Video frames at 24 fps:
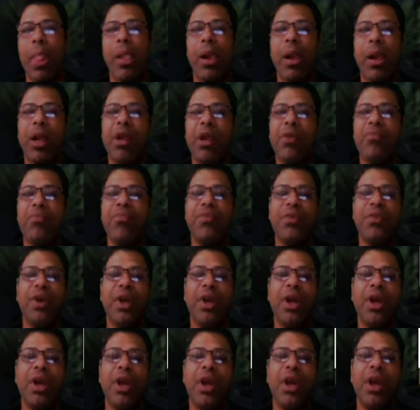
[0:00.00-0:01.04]
If
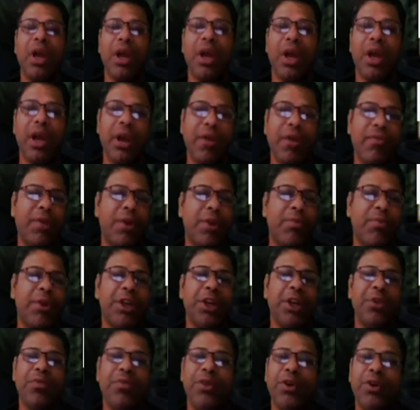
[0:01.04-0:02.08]

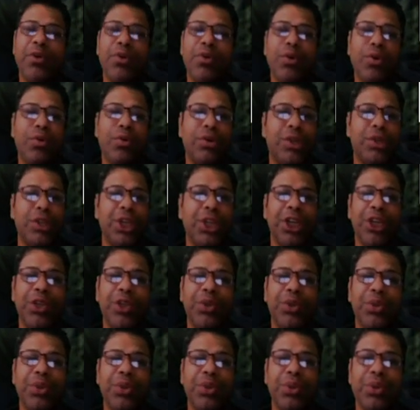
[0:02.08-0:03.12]
affirmative, you don't
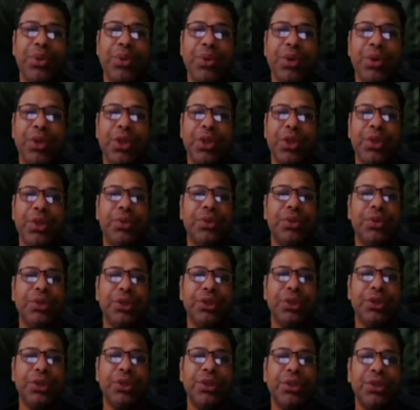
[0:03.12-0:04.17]
need to
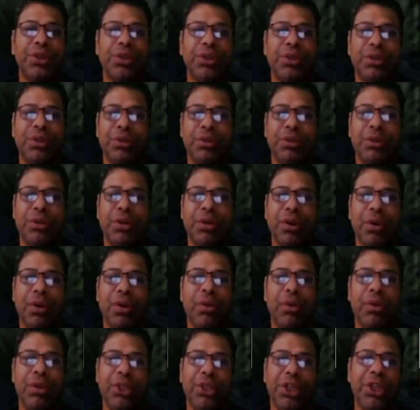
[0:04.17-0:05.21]
use
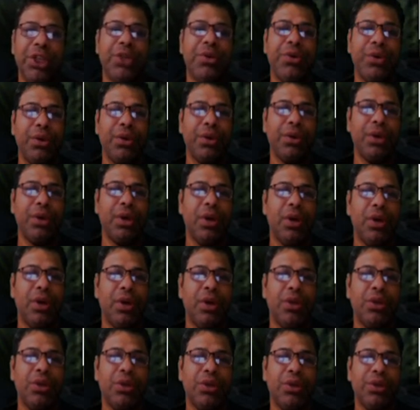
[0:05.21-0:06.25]
did not.
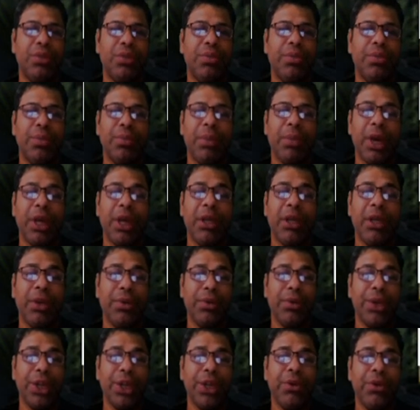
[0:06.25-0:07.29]
So, but you
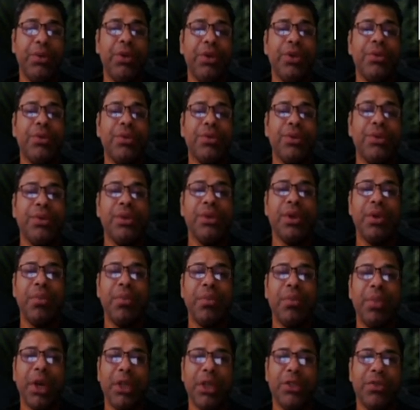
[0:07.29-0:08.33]
need to use
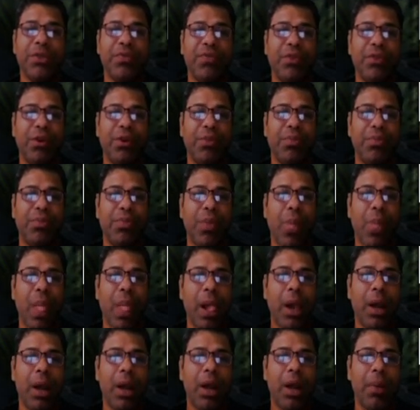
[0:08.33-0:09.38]
past form.
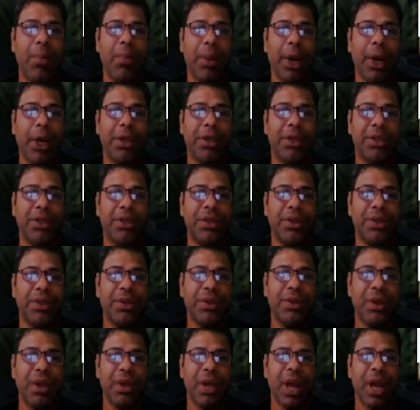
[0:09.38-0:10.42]
Practice.
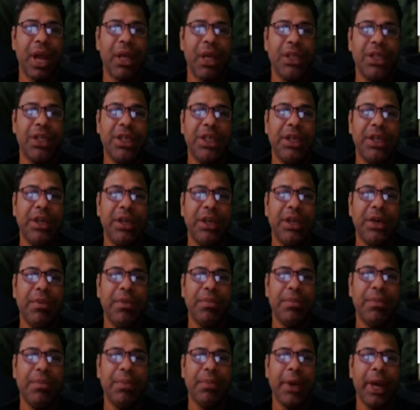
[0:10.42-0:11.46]
She
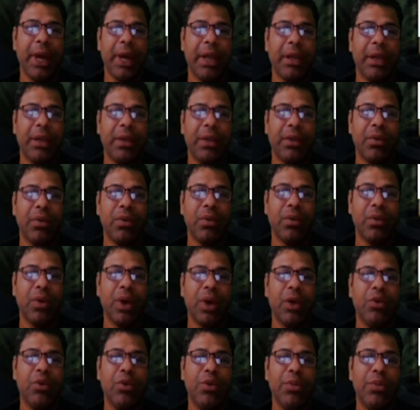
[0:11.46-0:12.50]
broke.
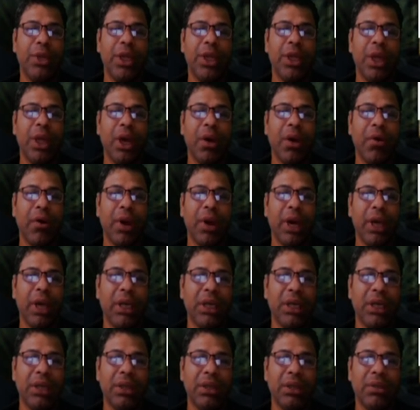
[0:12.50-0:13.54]
What will be the
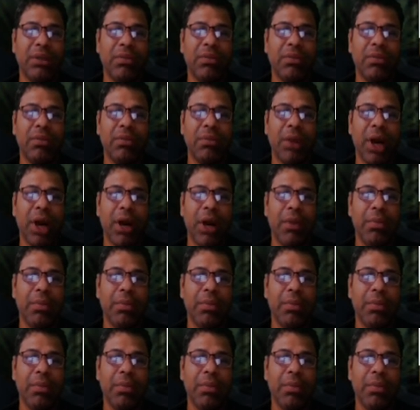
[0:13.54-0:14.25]
correct mark?